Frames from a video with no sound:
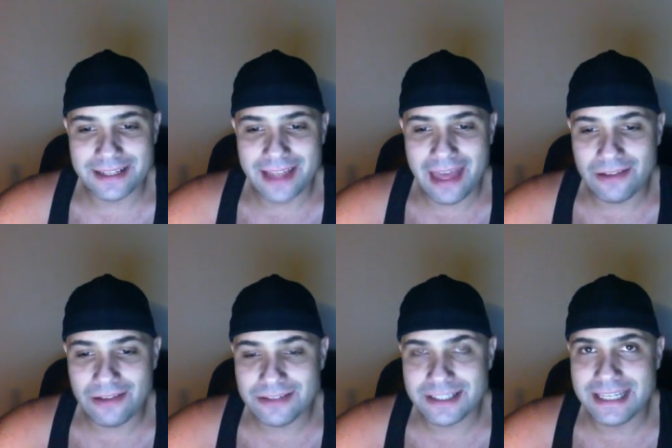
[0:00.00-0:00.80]

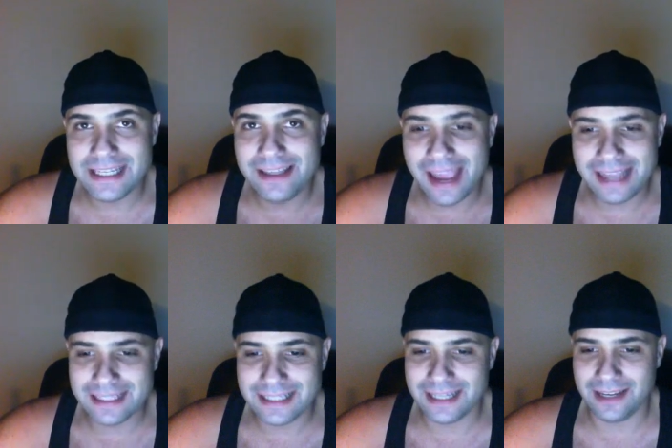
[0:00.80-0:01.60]
LC
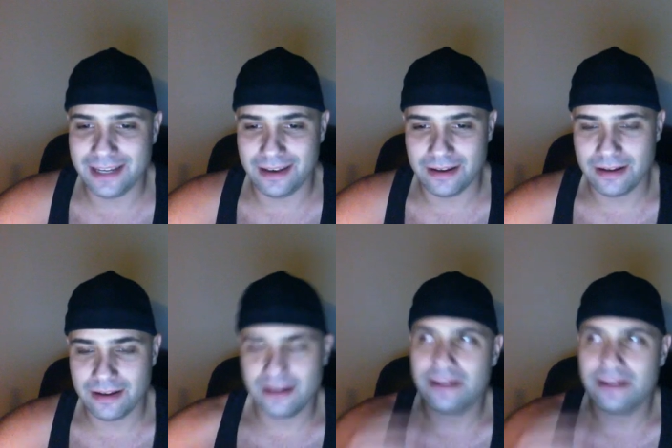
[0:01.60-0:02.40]
18.
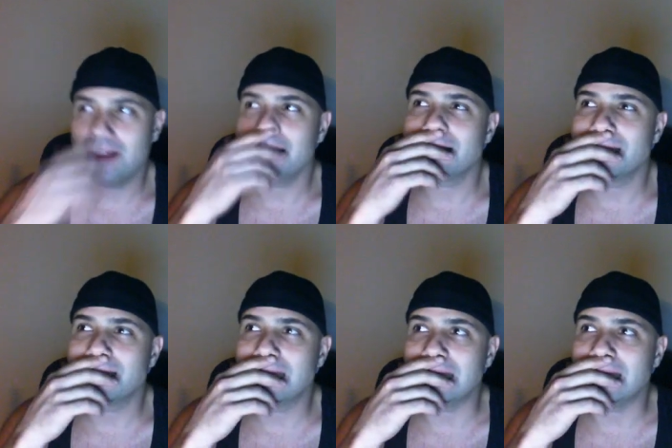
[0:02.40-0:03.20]
Now let's
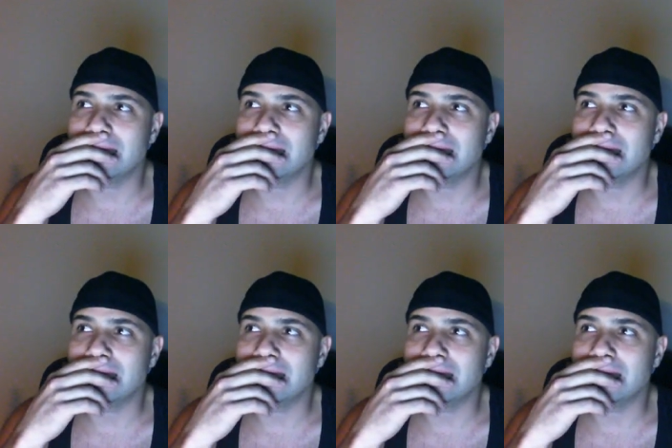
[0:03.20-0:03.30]
see.